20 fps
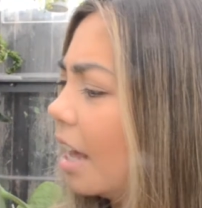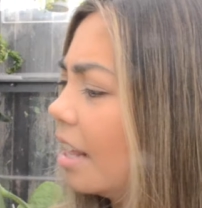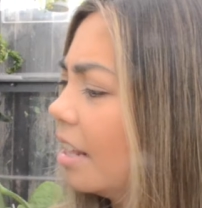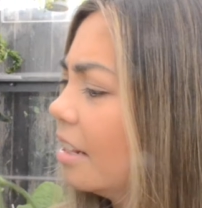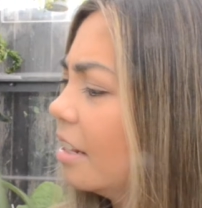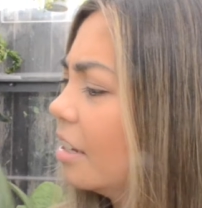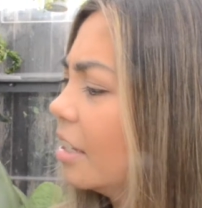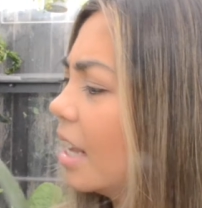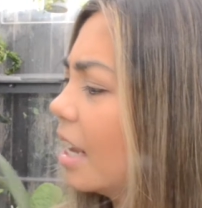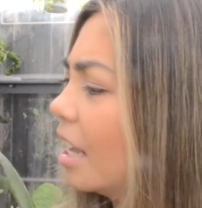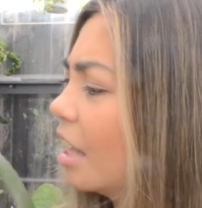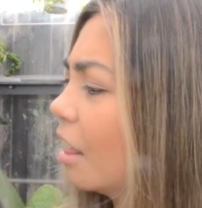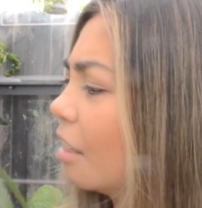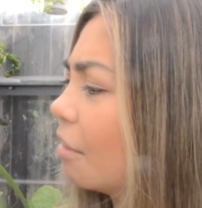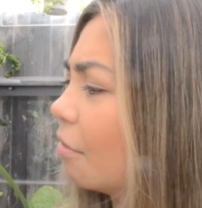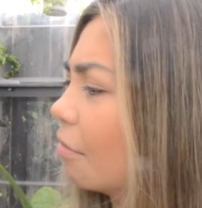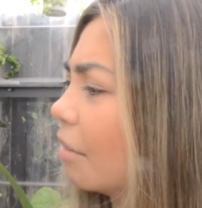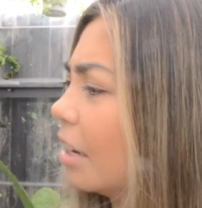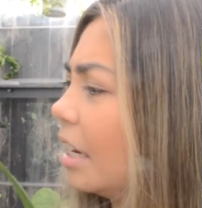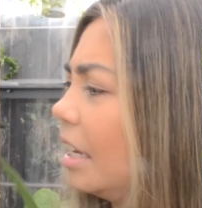I think there's like
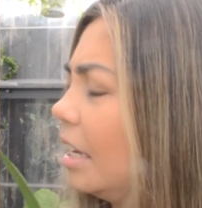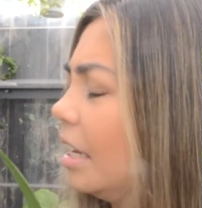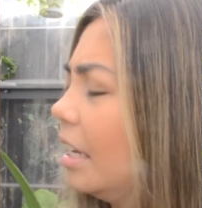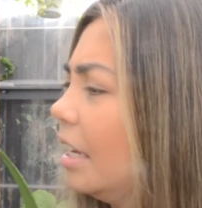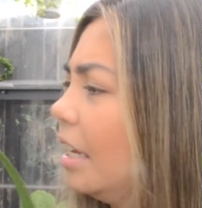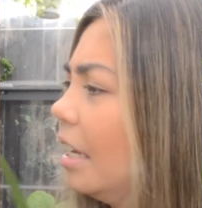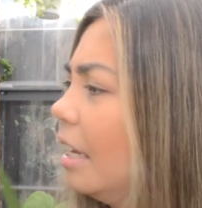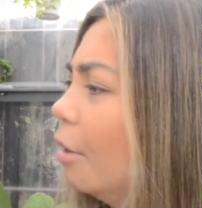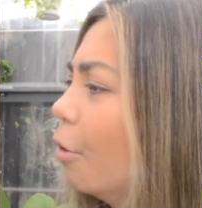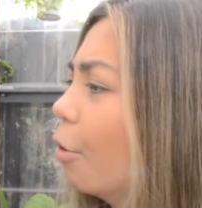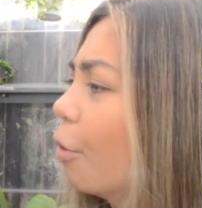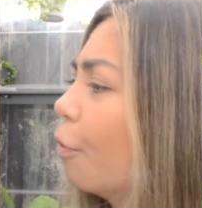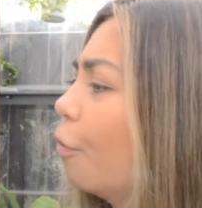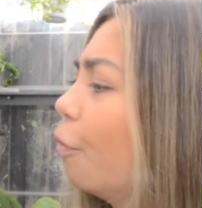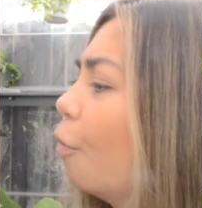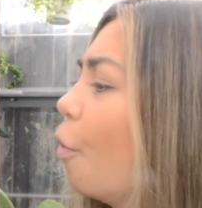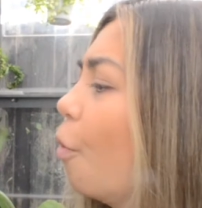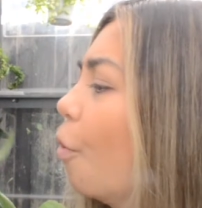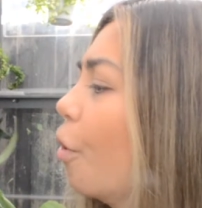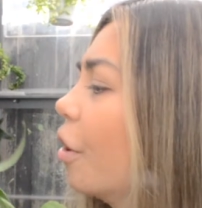3 or
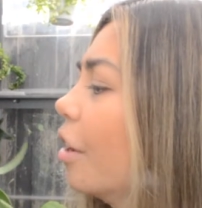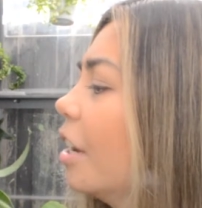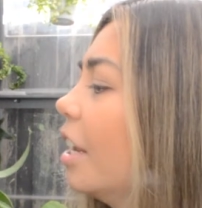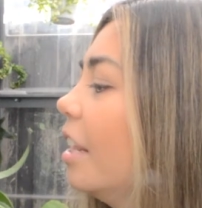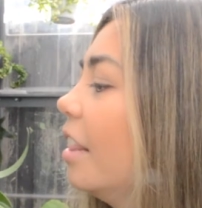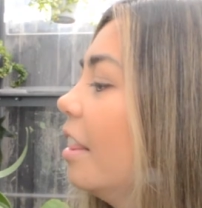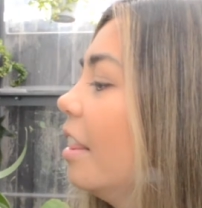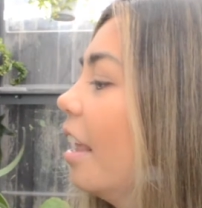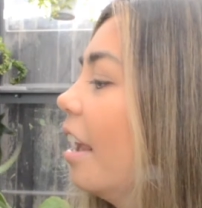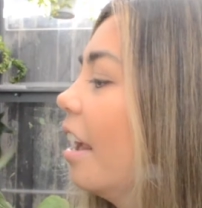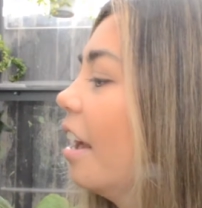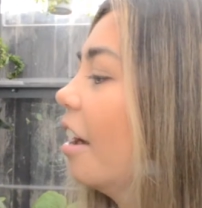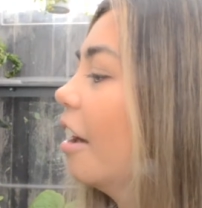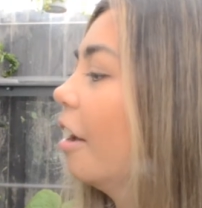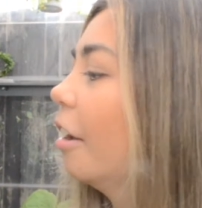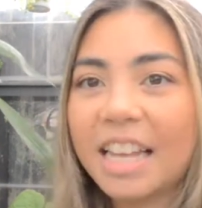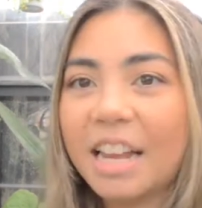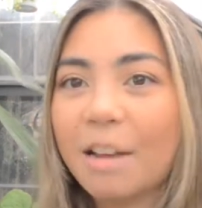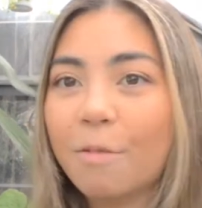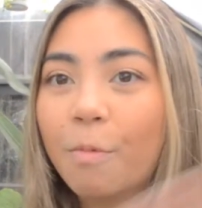4 in
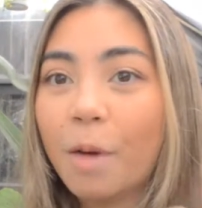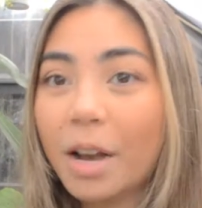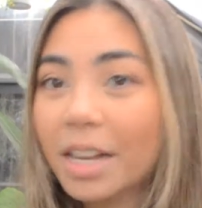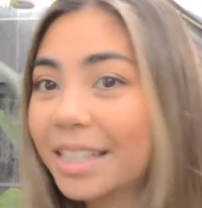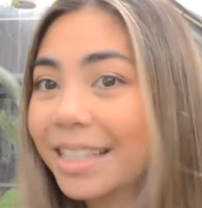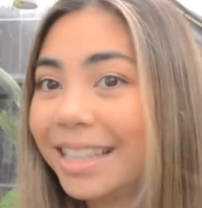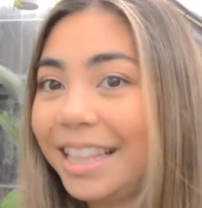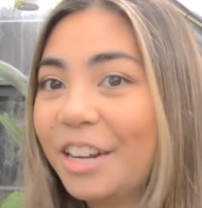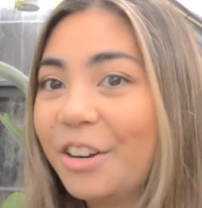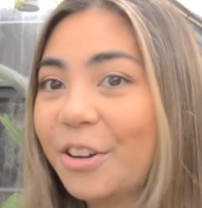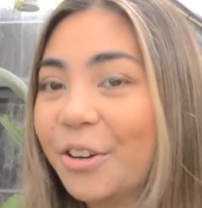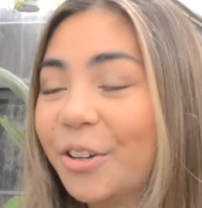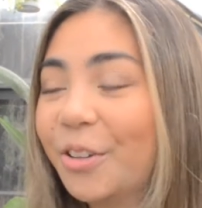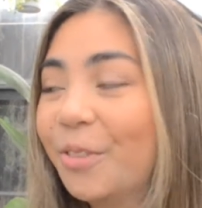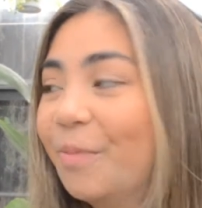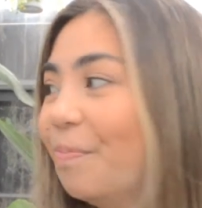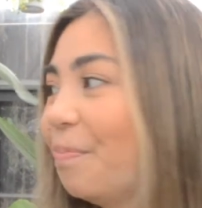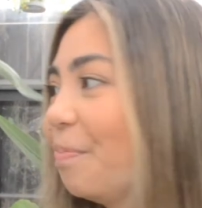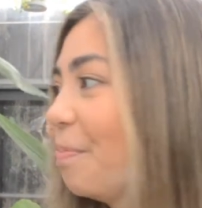there. It was little.